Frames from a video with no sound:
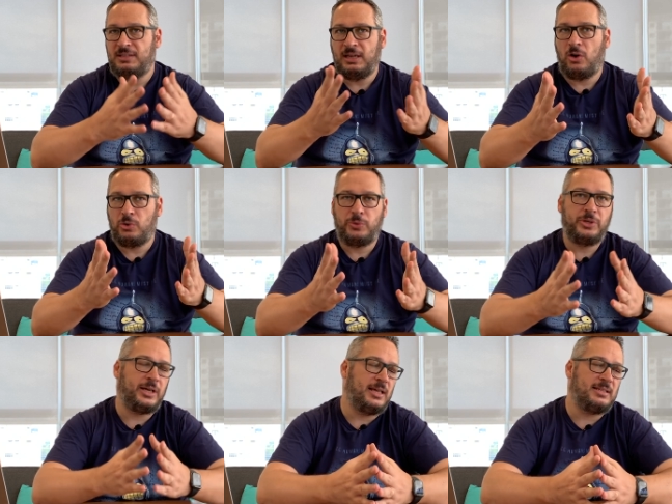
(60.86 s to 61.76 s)
see our
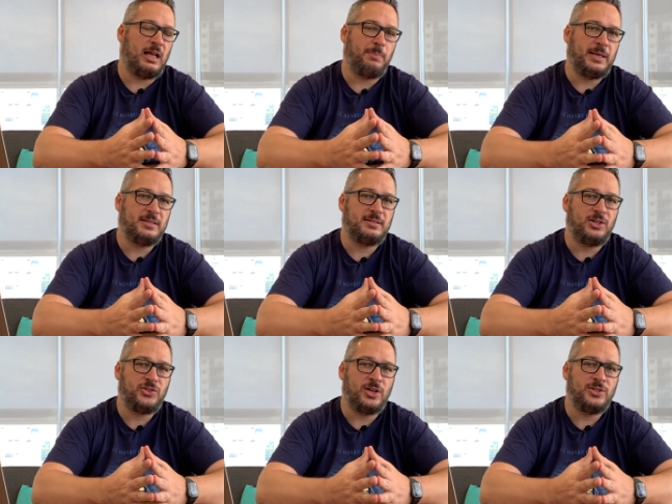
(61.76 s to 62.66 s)
work as helping
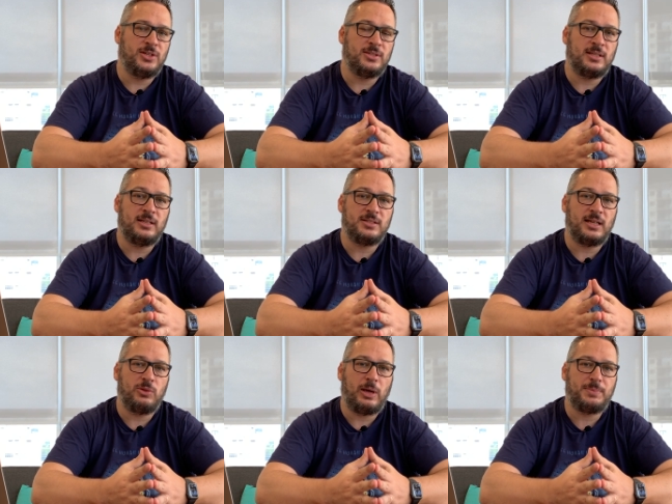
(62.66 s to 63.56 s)
search engines
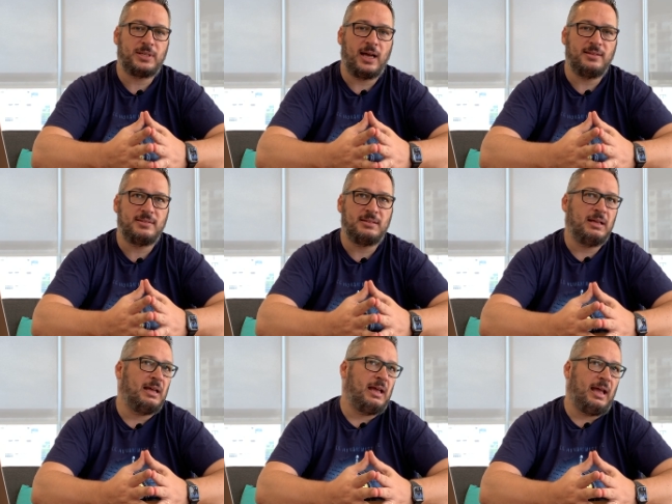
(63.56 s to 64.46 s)
understand websites,
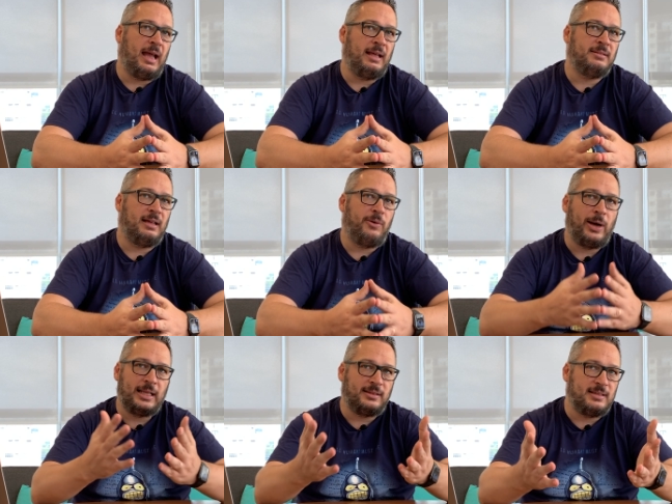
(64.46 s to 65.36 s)
and
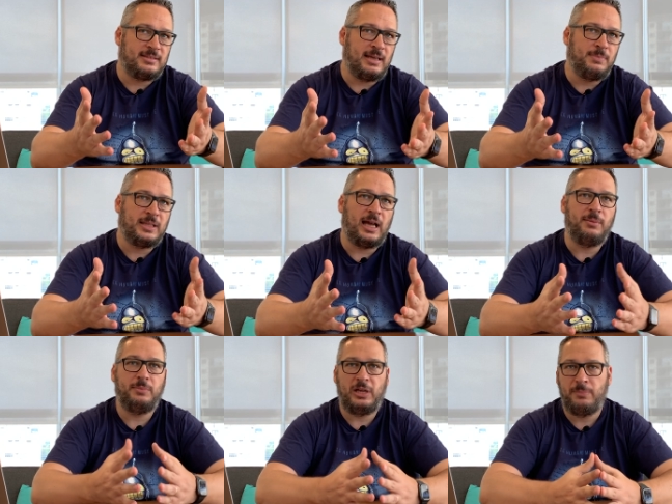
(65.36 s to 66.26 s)
while at the same
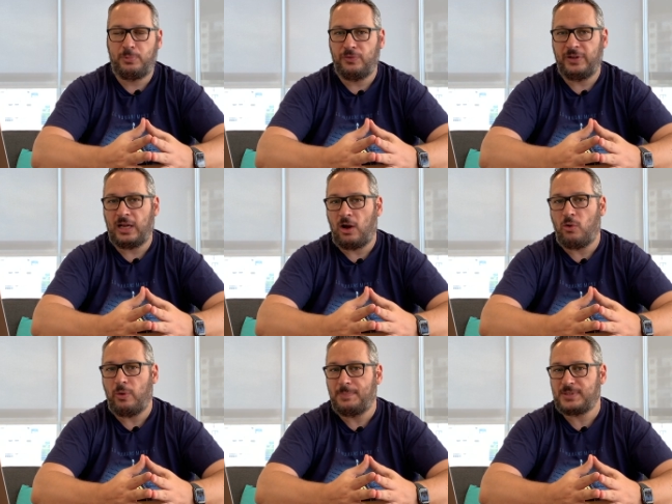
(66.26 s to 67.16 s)
time improving
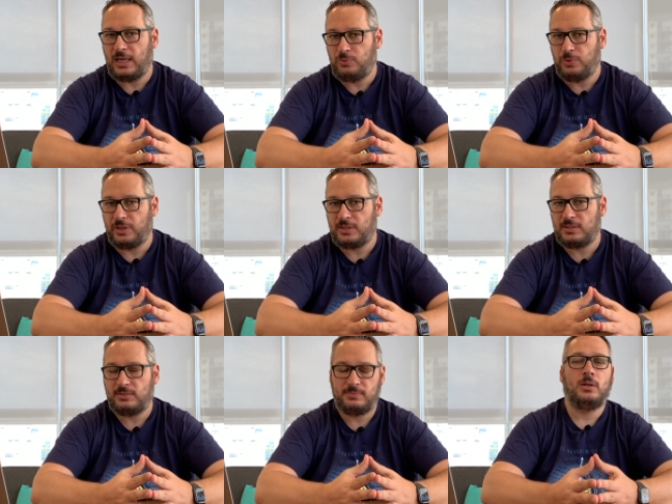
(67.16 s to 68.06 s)
how a website
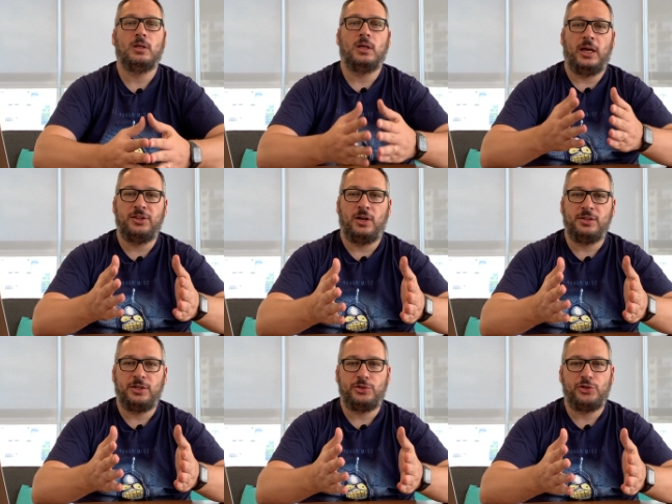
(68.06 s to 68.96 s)
works. In
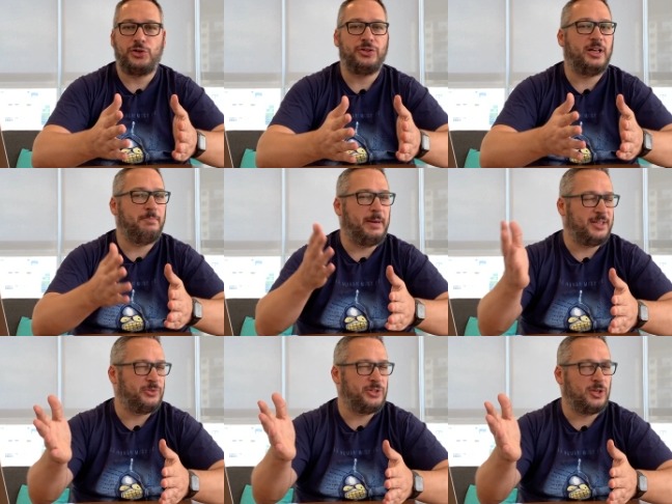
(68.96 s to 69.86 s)
order to show their
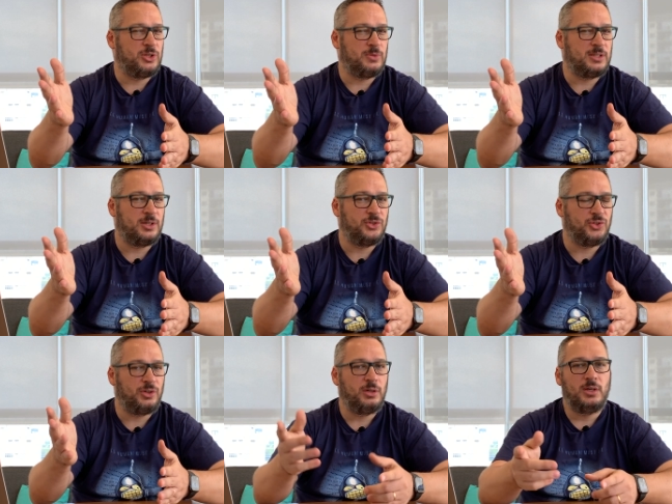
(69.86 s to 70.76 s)
best results to a
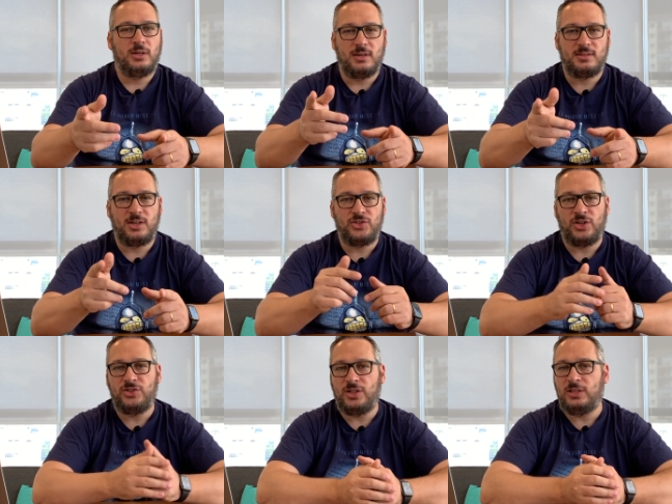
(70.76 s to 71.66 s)
searcher, the search
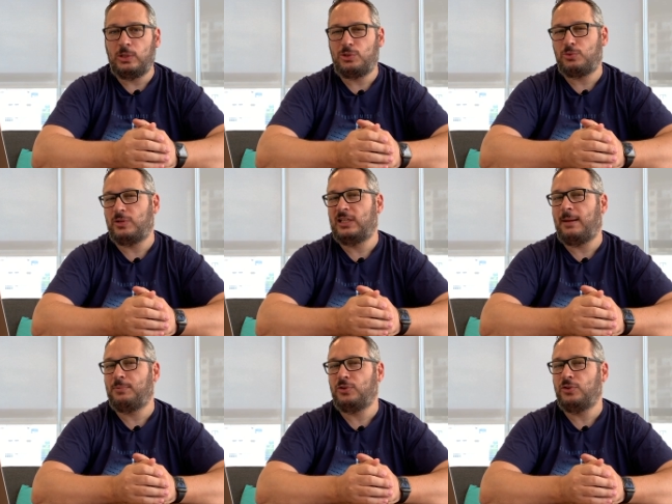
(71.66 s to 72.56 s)
engine needs to
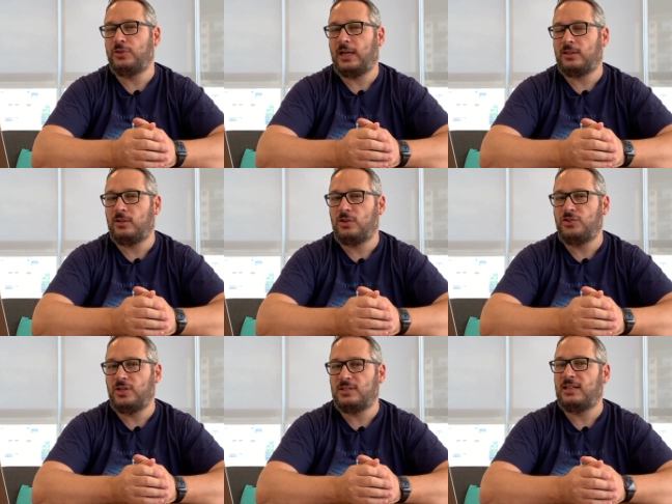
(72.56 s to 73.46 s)
adapt to new
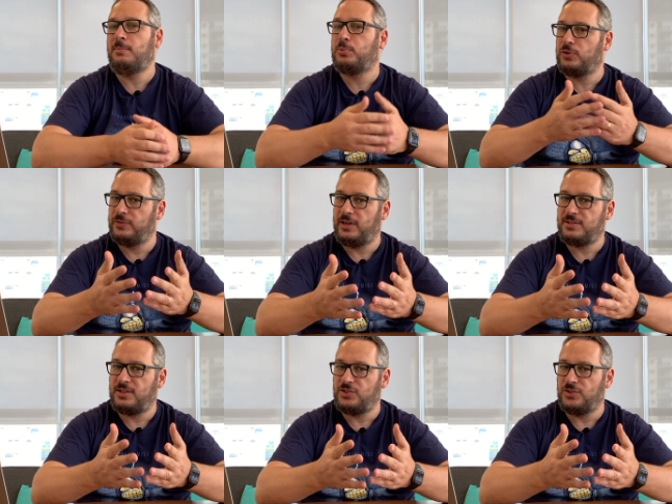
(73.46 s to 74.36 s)
technologies and improve their
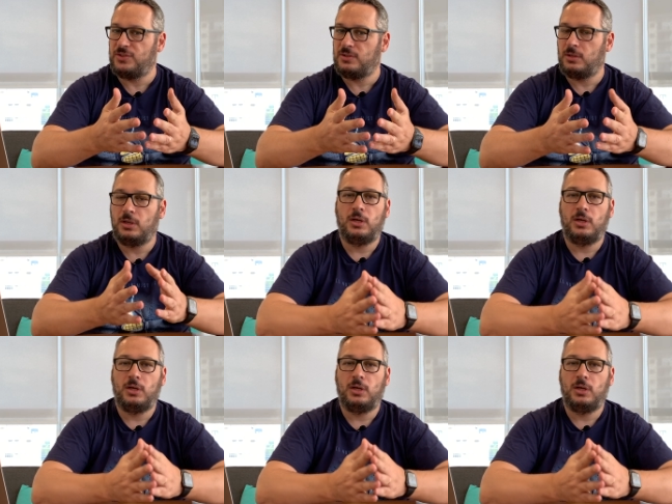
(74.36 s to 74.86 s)
searches,